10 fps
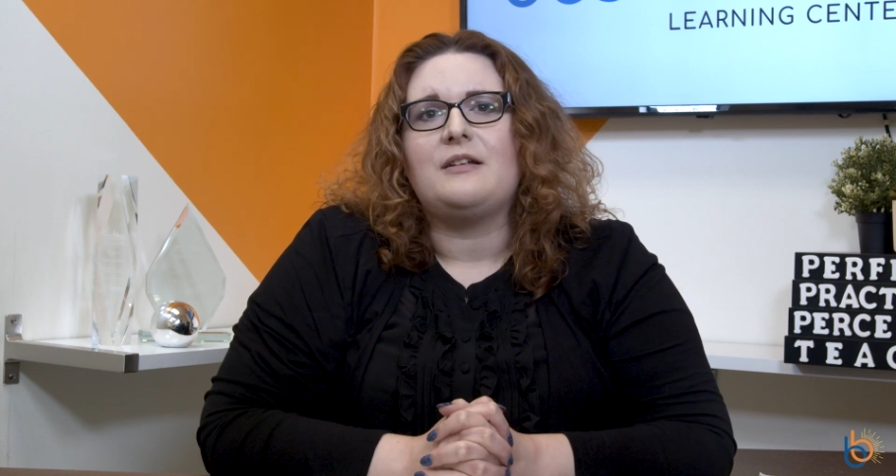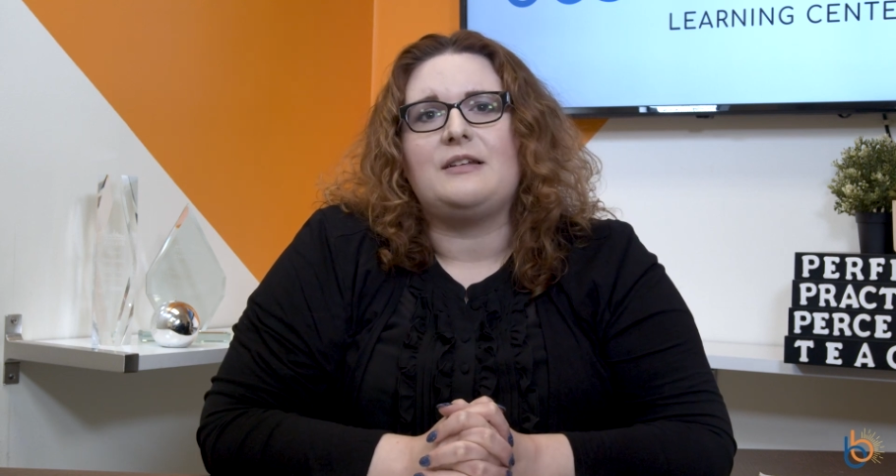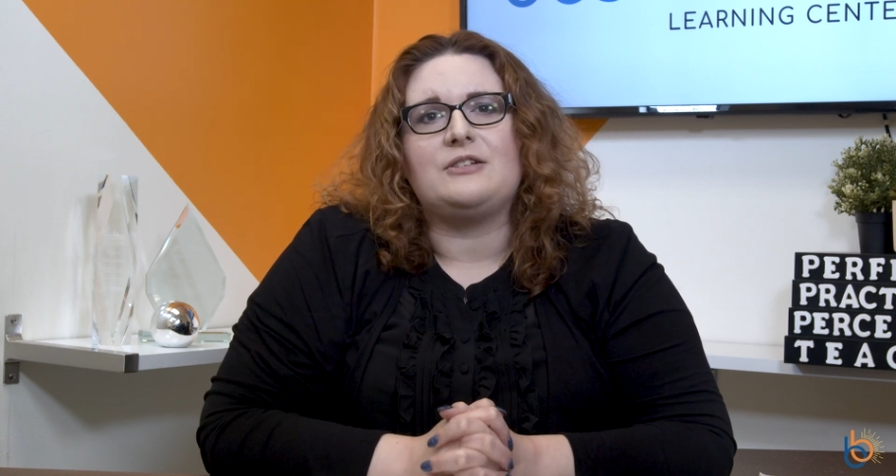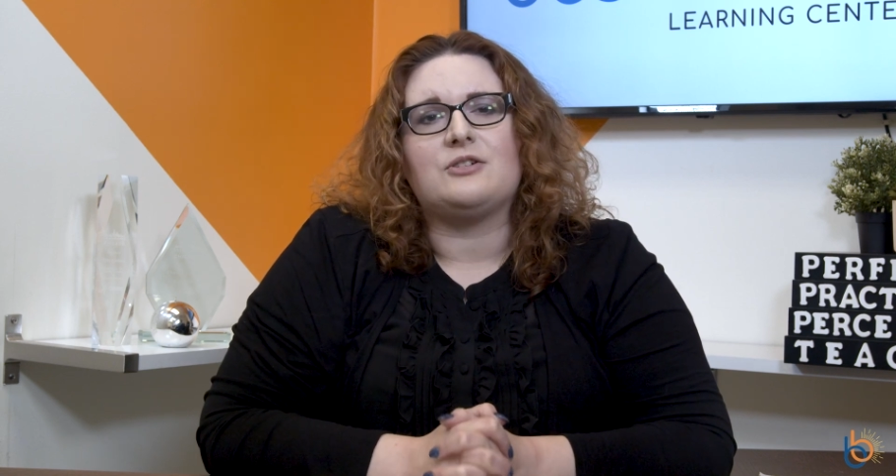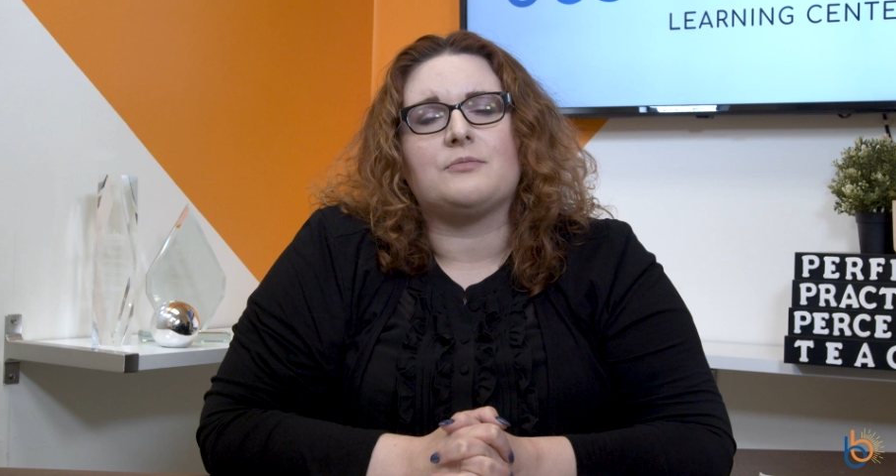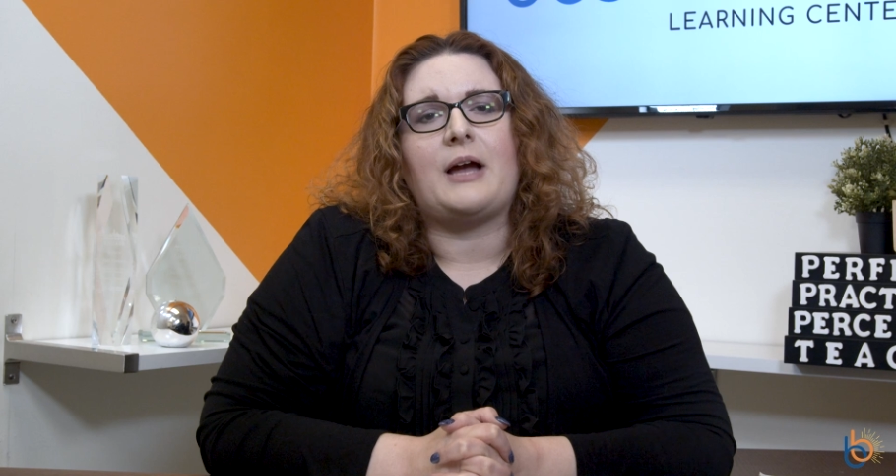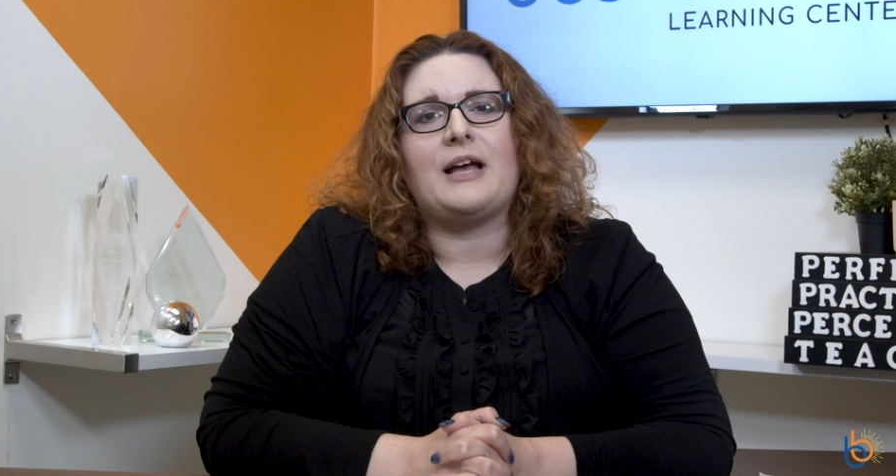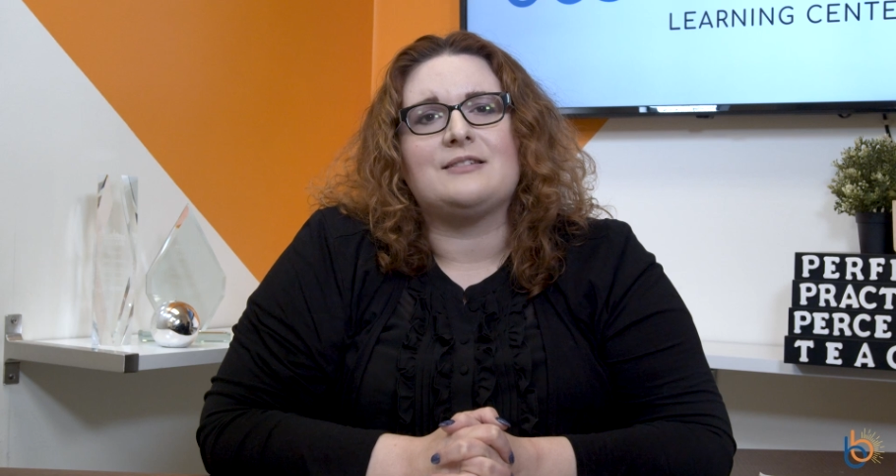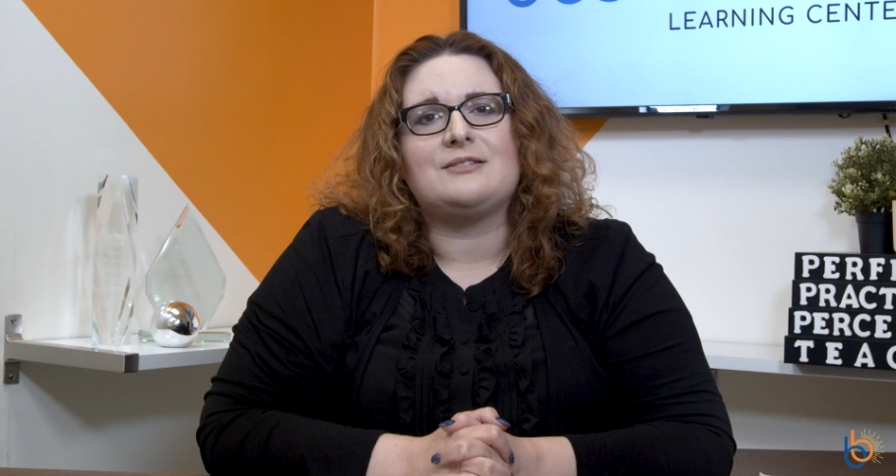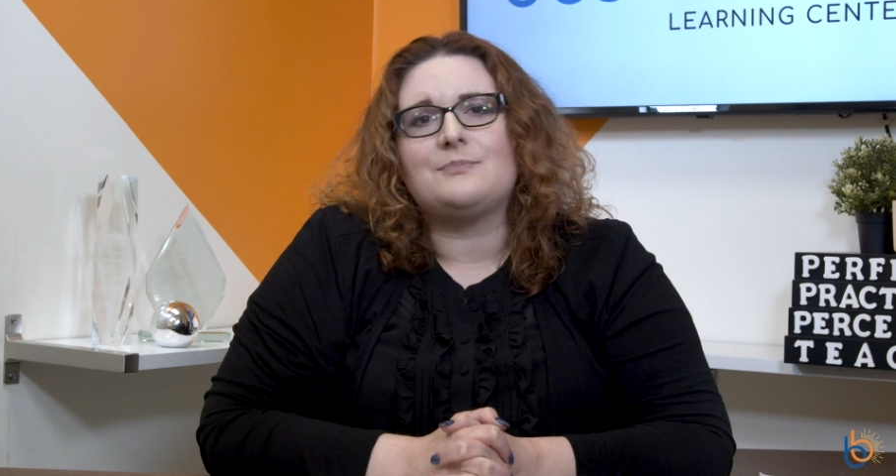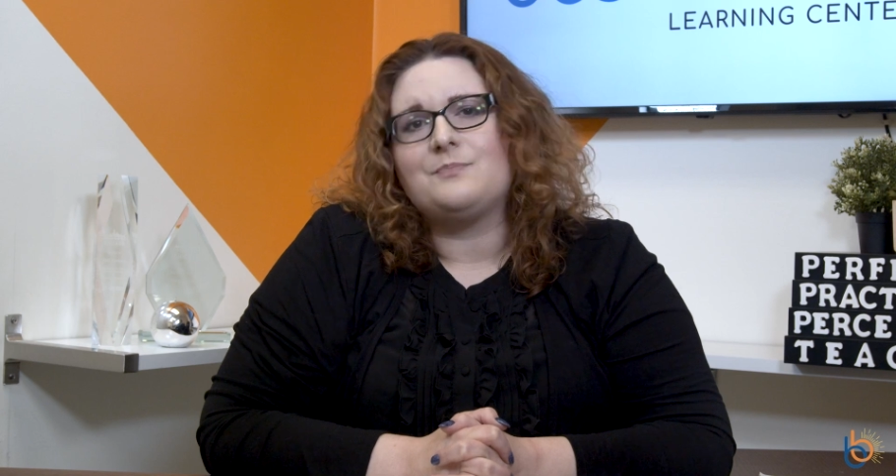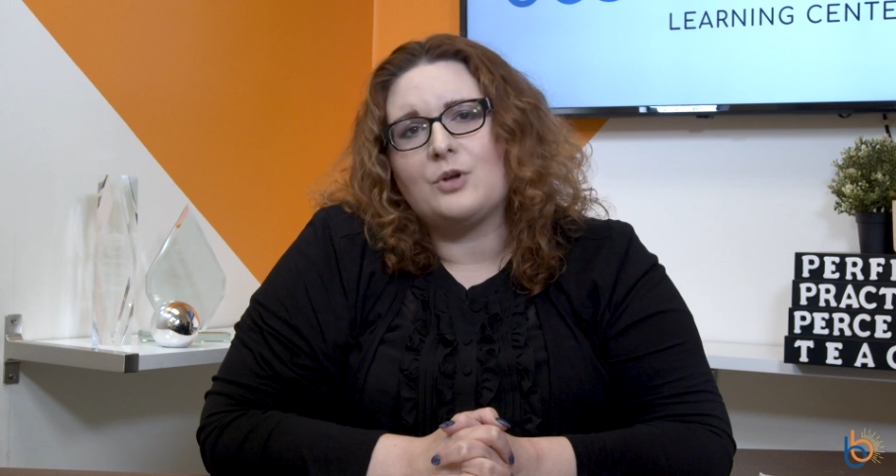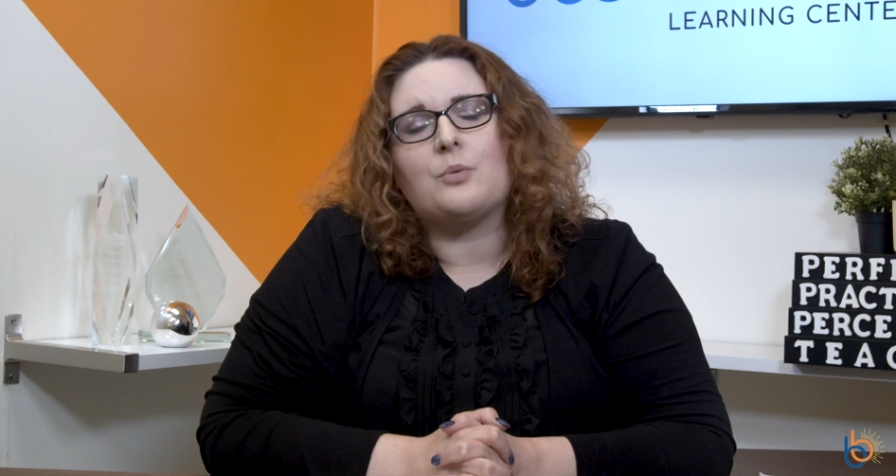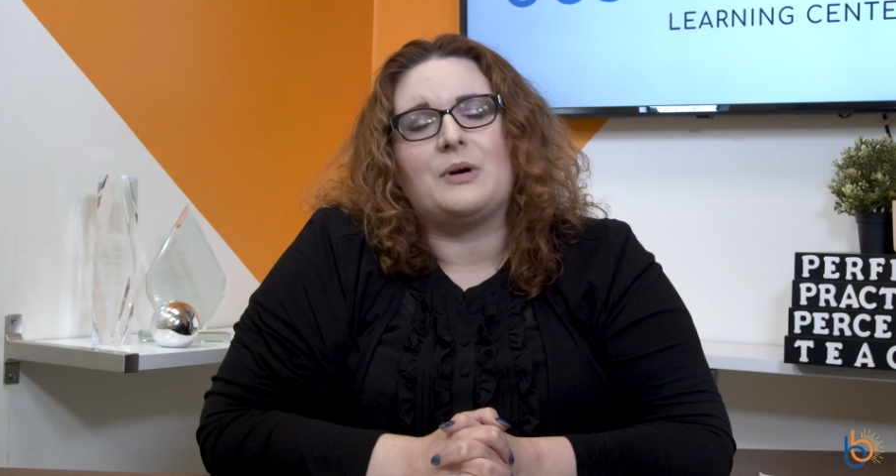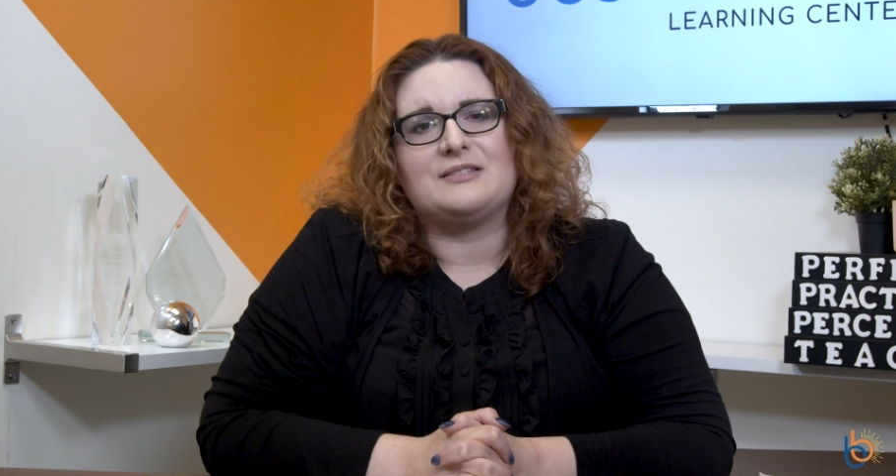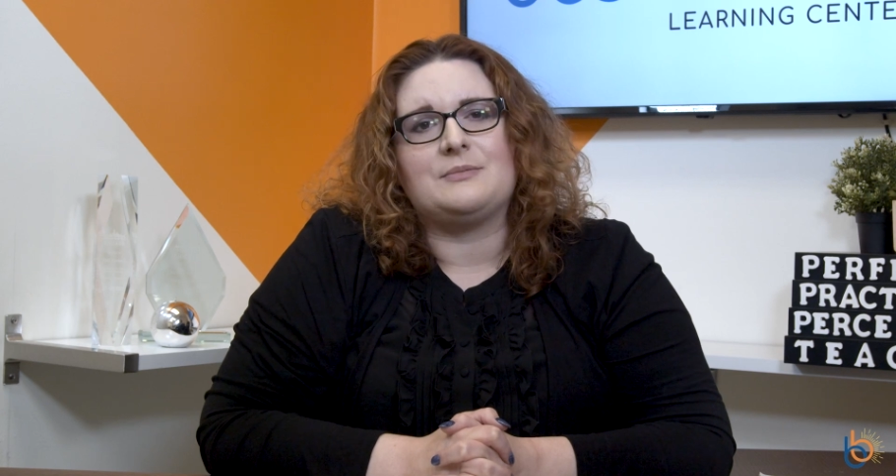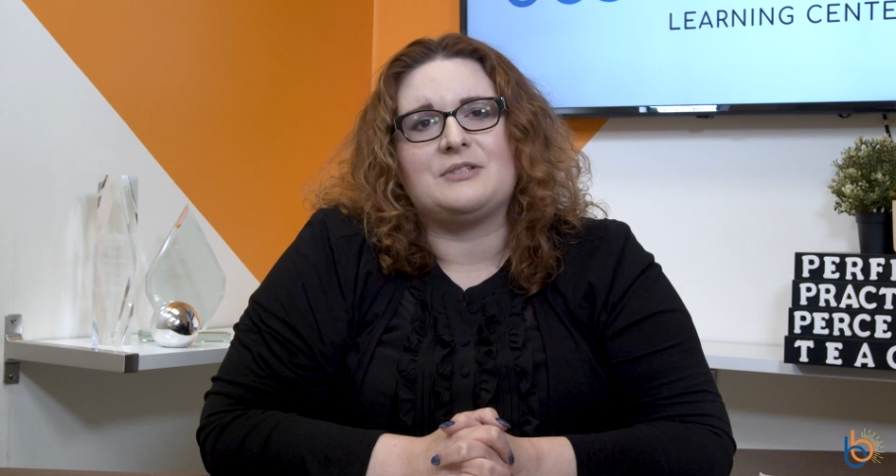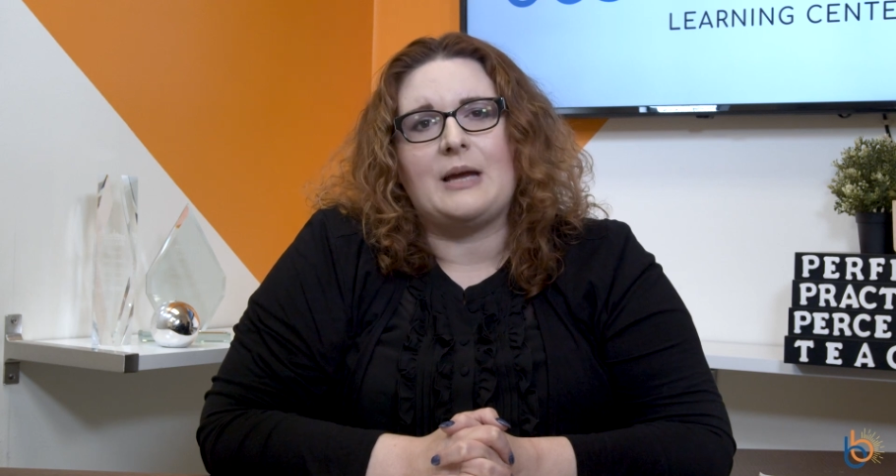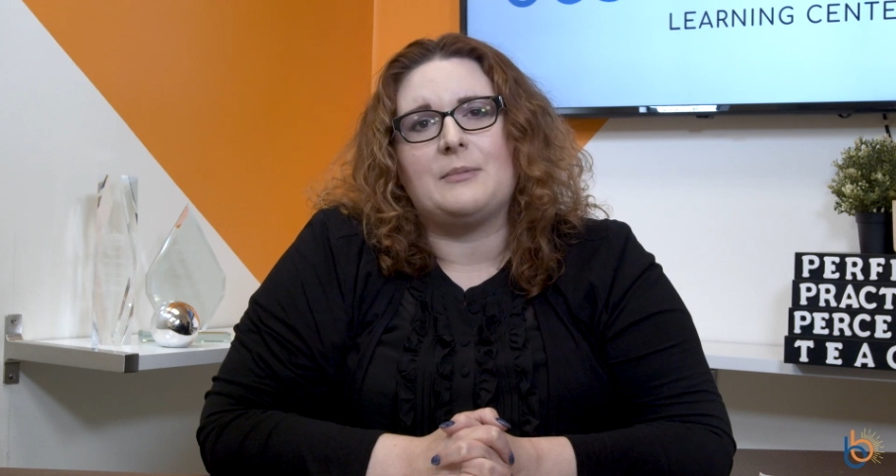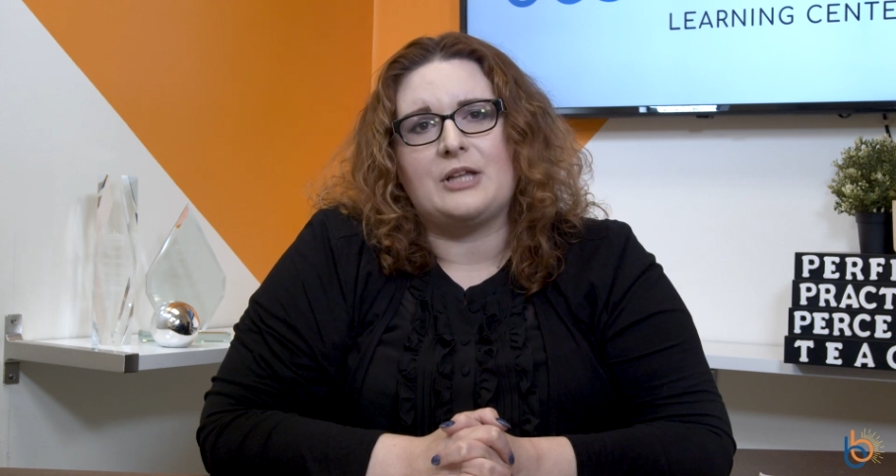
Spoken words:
need to rest, or want some time